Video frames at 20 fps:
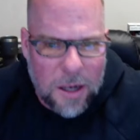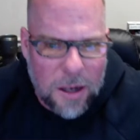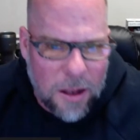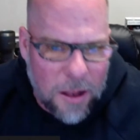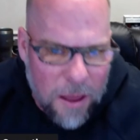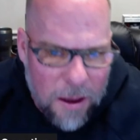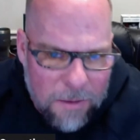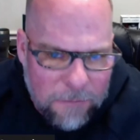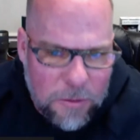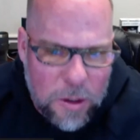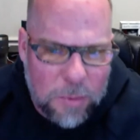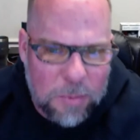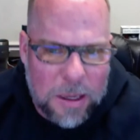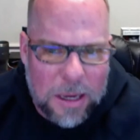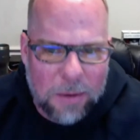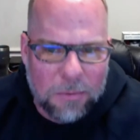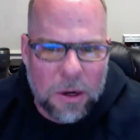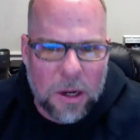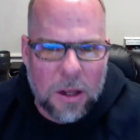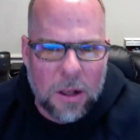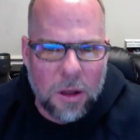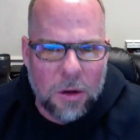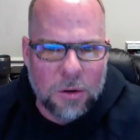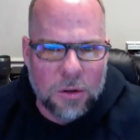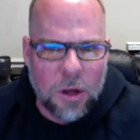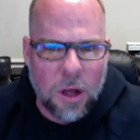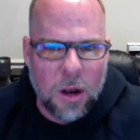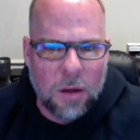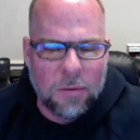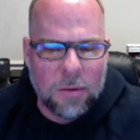love to be able to
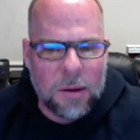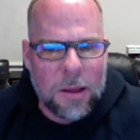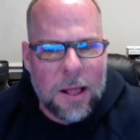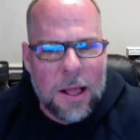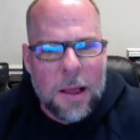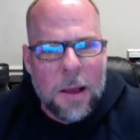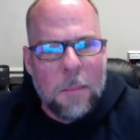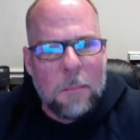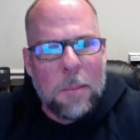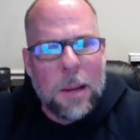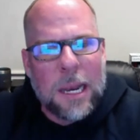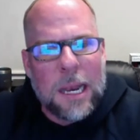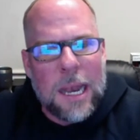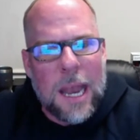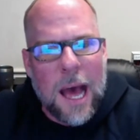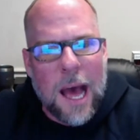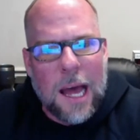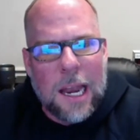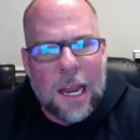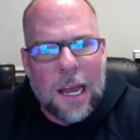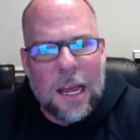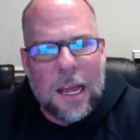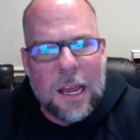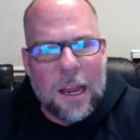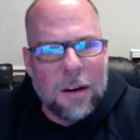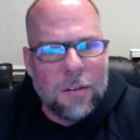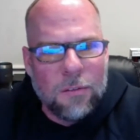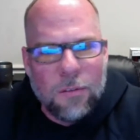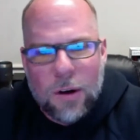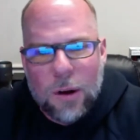close all of them. But not
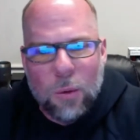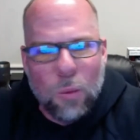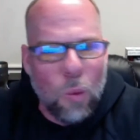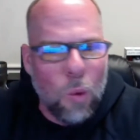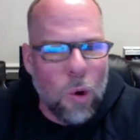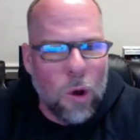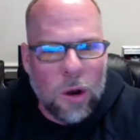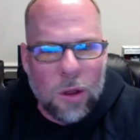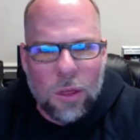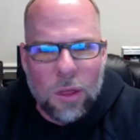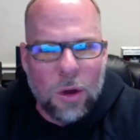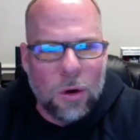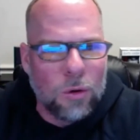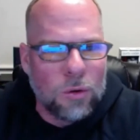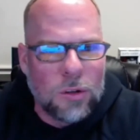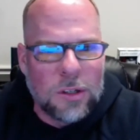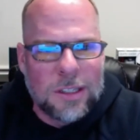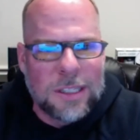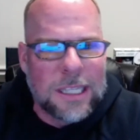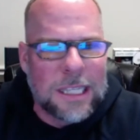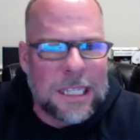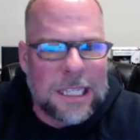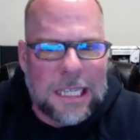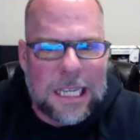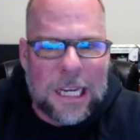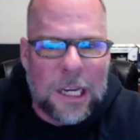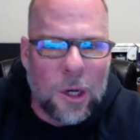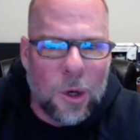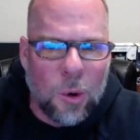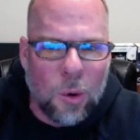every one of those is a
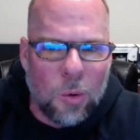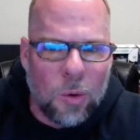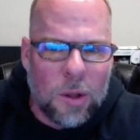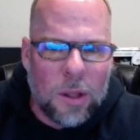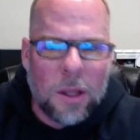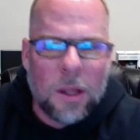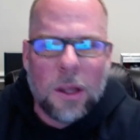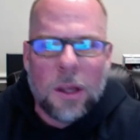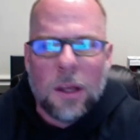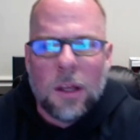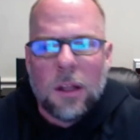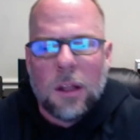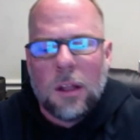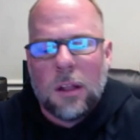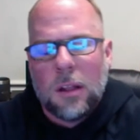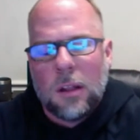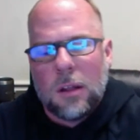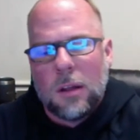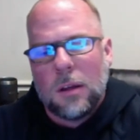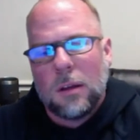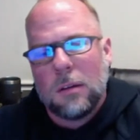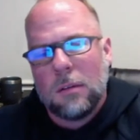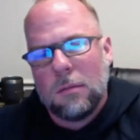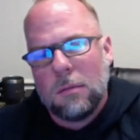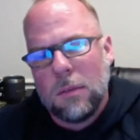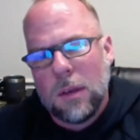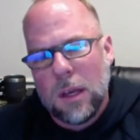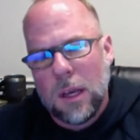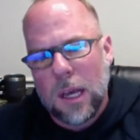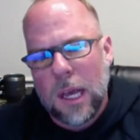deal.
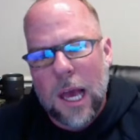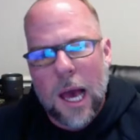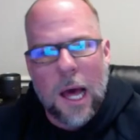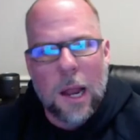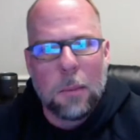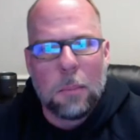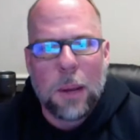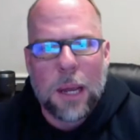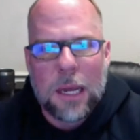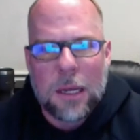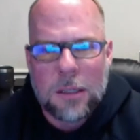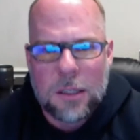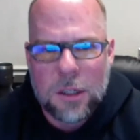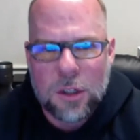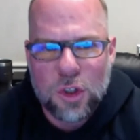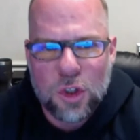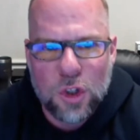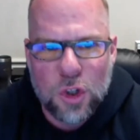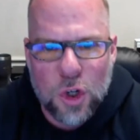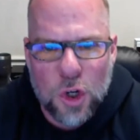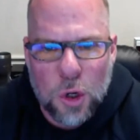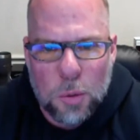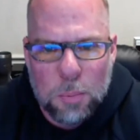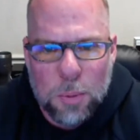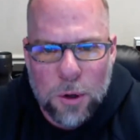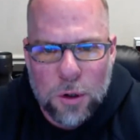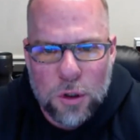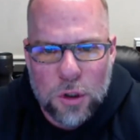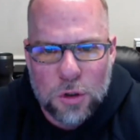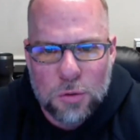You got to pay attention to your
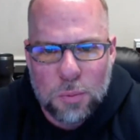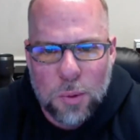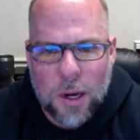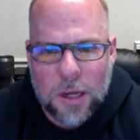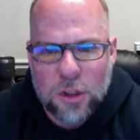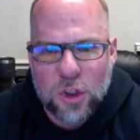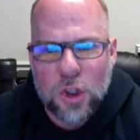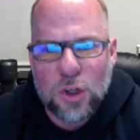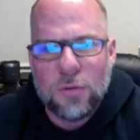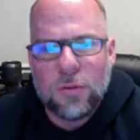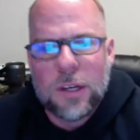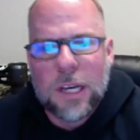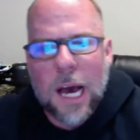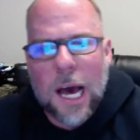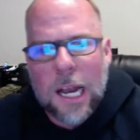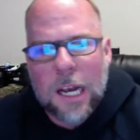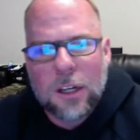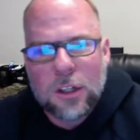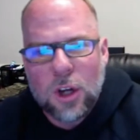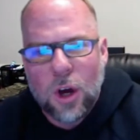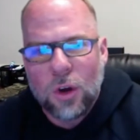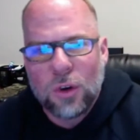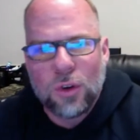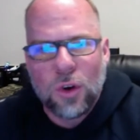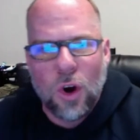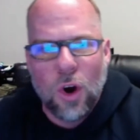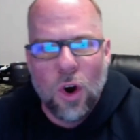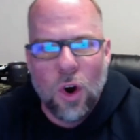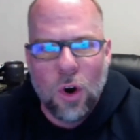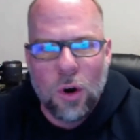purchase price. You've got to talk
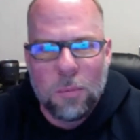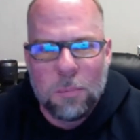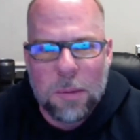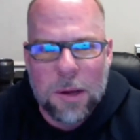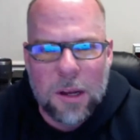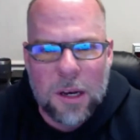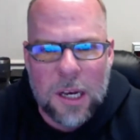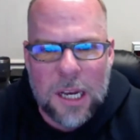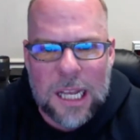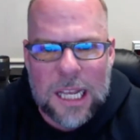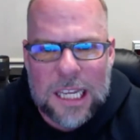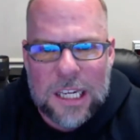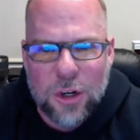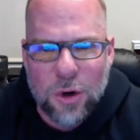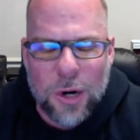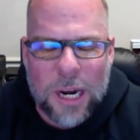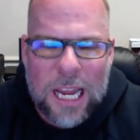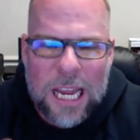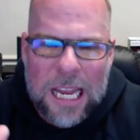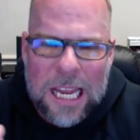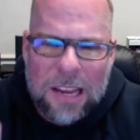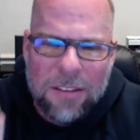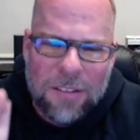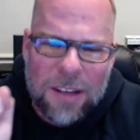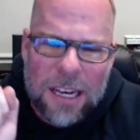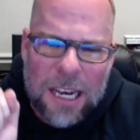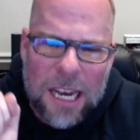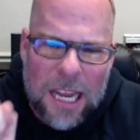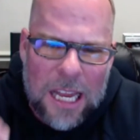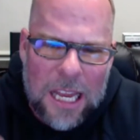to a hard money lender,
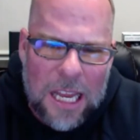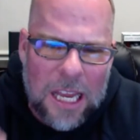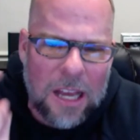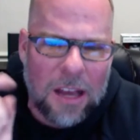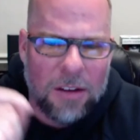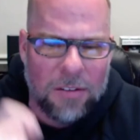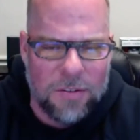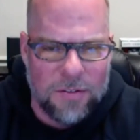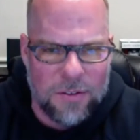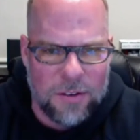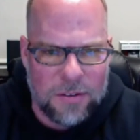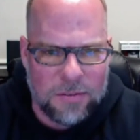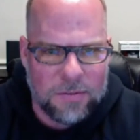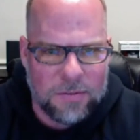even if